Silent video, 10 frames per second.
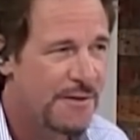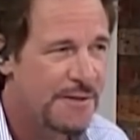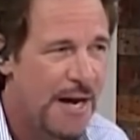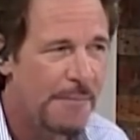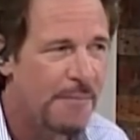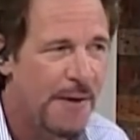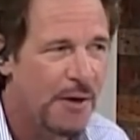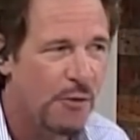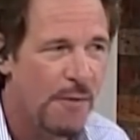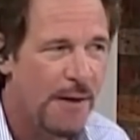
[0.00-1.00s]
Tampa Bay
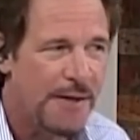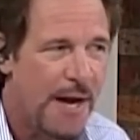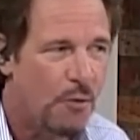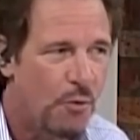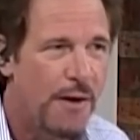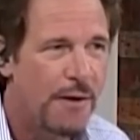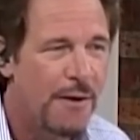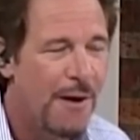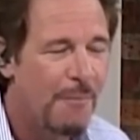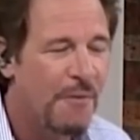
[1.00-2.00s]
and Green Bay can't win,
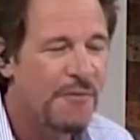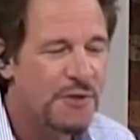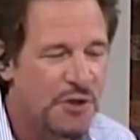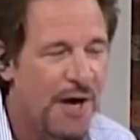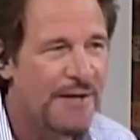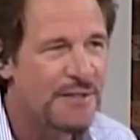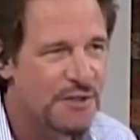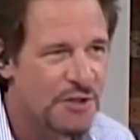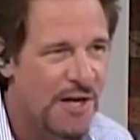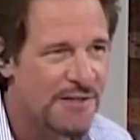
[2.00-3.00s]
but the Giants
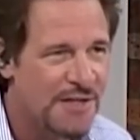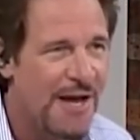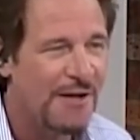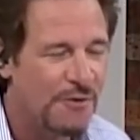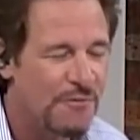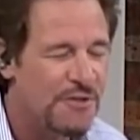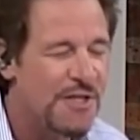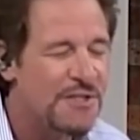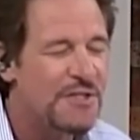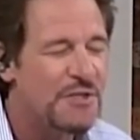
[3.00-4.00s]
and Jets can't lose.
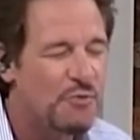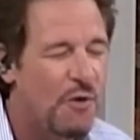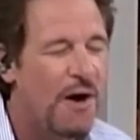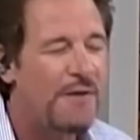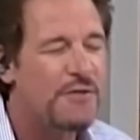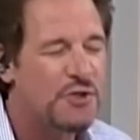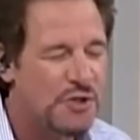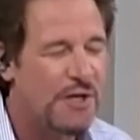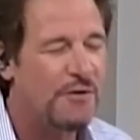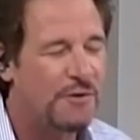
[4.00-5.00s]
This is why the
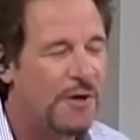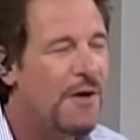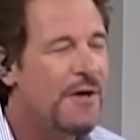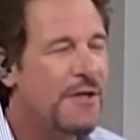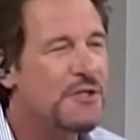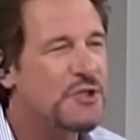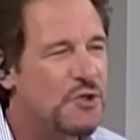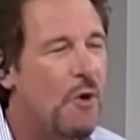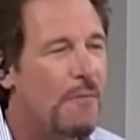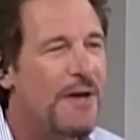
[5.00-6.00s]
Shield is
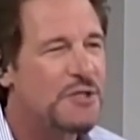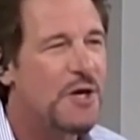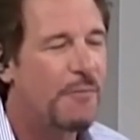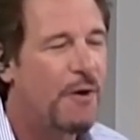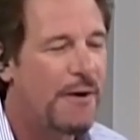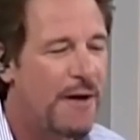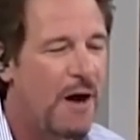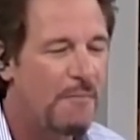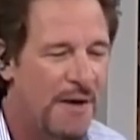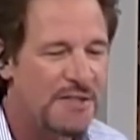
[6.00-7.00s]
so messed up right
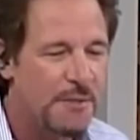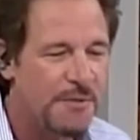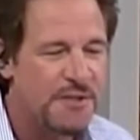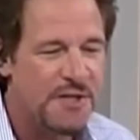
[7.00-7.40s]
now. Messed up in the